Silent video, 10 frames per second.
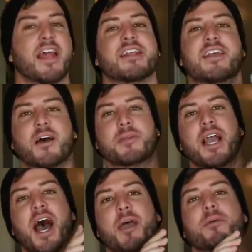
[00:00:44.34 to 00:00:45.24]
then gummy
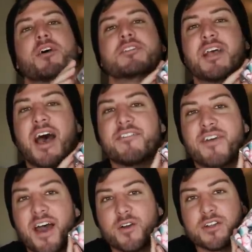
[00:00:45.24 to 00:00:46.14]
eyeballs I
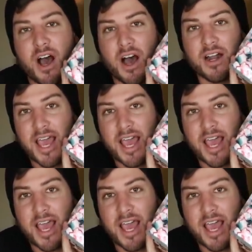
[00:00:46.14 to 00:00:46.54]
found on